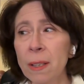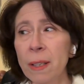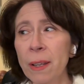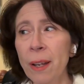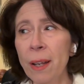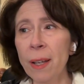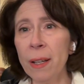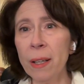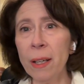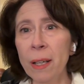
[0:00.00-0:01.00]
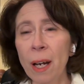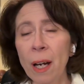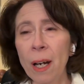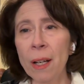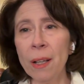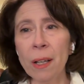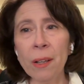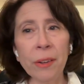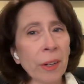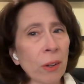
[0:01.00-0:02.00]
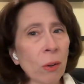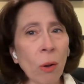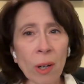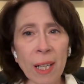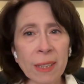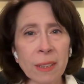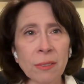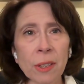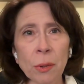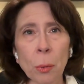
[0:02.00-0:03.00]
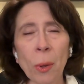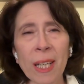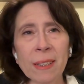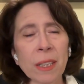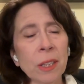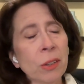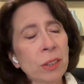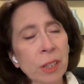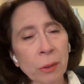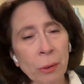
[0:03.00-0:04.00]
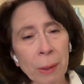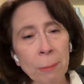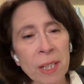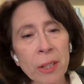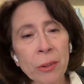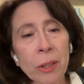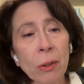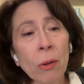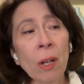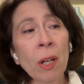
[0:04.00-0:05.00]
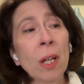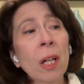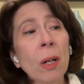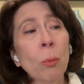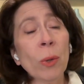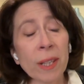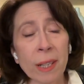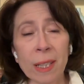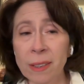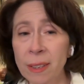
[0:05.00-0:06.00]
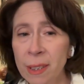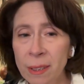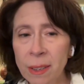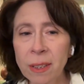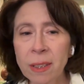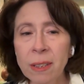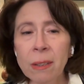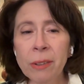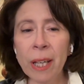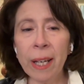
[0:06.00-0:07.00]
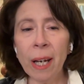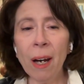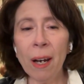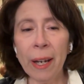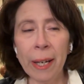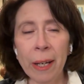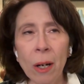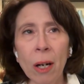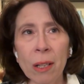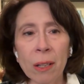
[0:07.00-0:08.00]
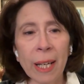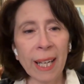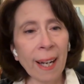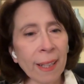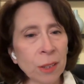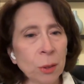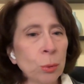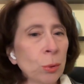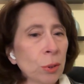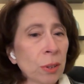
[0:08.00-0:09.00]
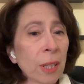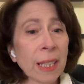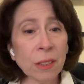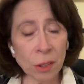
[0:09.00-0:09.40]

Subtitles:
then there are all kinds of different ways that you can generate material with the assistance of AI tools like